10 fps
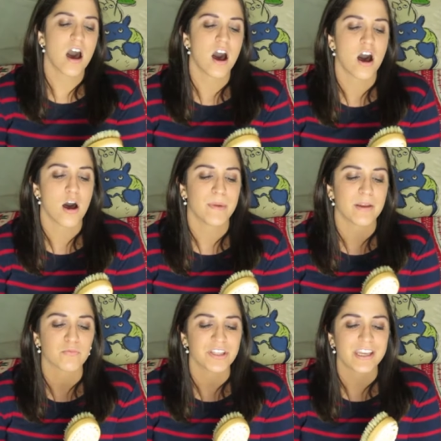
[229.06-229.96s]
Um, and
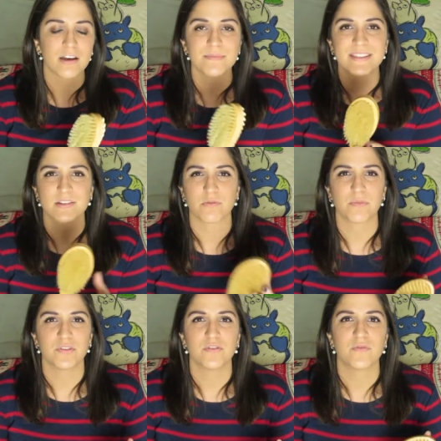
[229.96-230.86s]
it really helps to
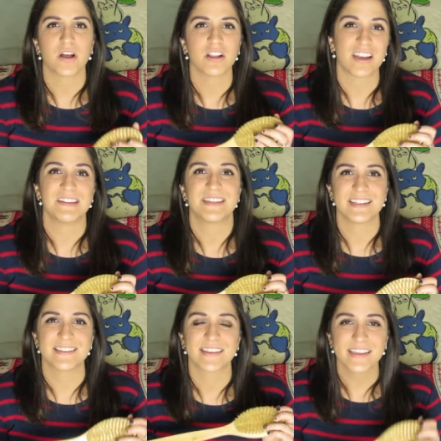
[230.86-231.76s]
remove a lot of
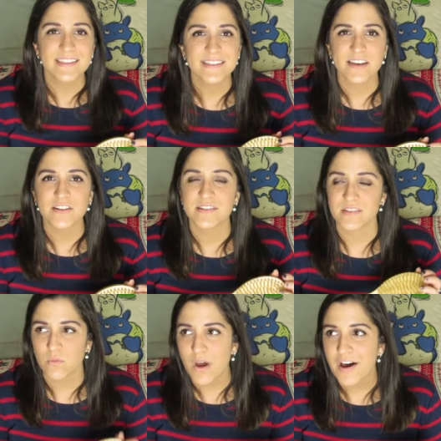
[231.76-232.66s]
dead skin cells
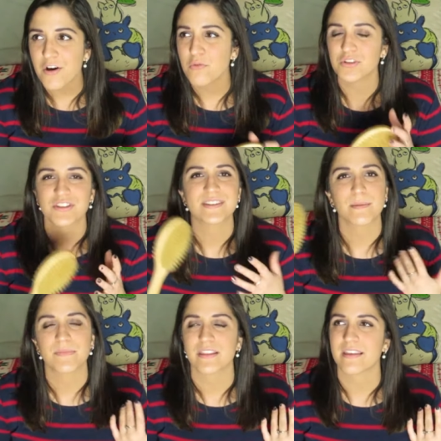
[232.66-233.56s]
as well, which is
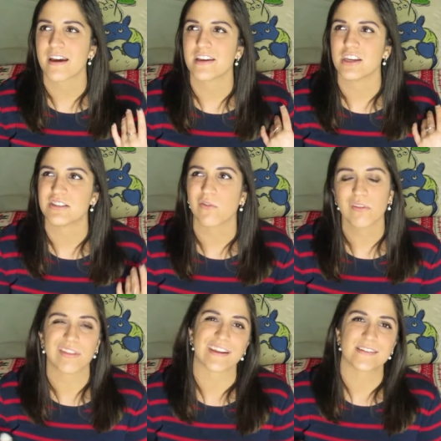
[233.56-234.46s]
something that you
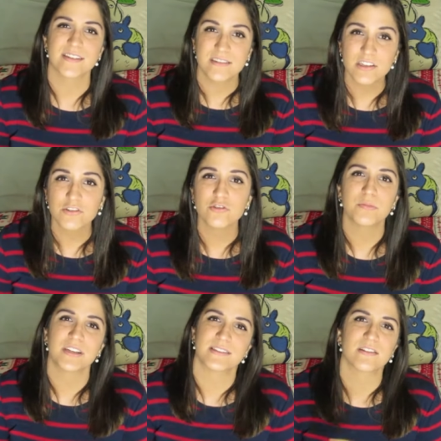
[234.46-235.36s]
don't think to do,
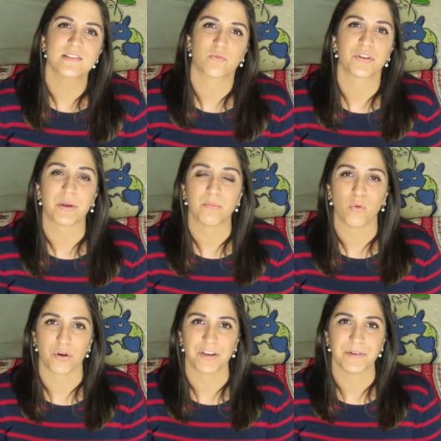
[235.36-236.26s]
but it's also really
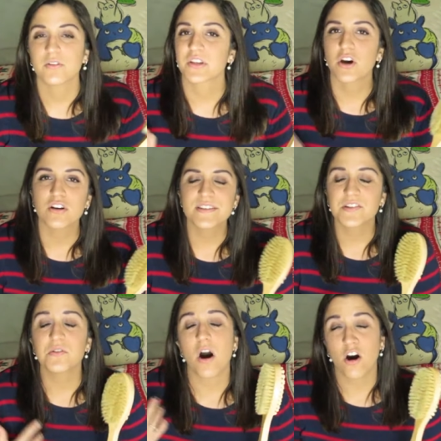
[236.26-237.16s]
important. You can
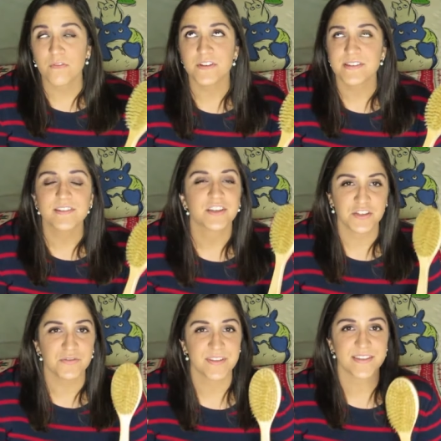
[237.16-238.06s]
also obviously
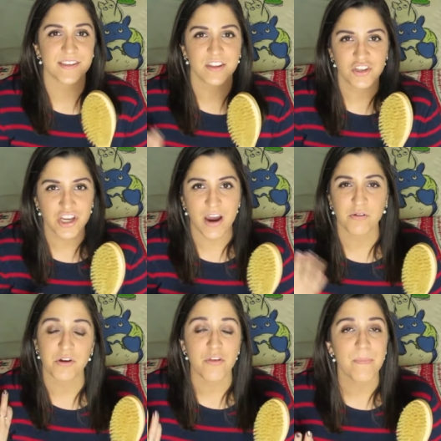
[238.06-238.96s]
use this in the
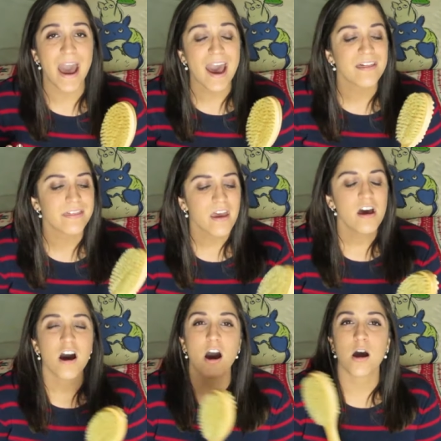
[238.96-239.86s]
shower or the bath
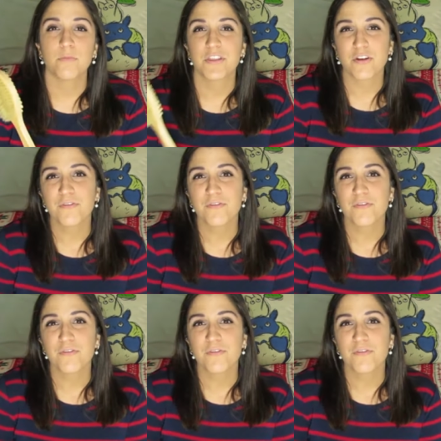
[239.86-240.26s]
um, with